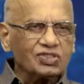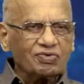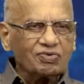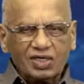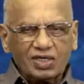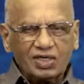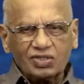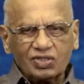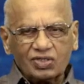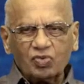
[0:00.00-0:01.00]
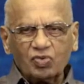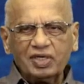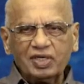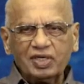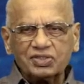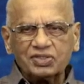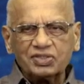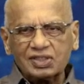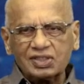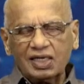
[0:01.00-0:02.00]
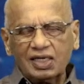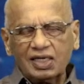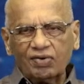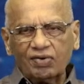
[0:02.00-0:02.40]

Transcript: instead of, we are talking about millions,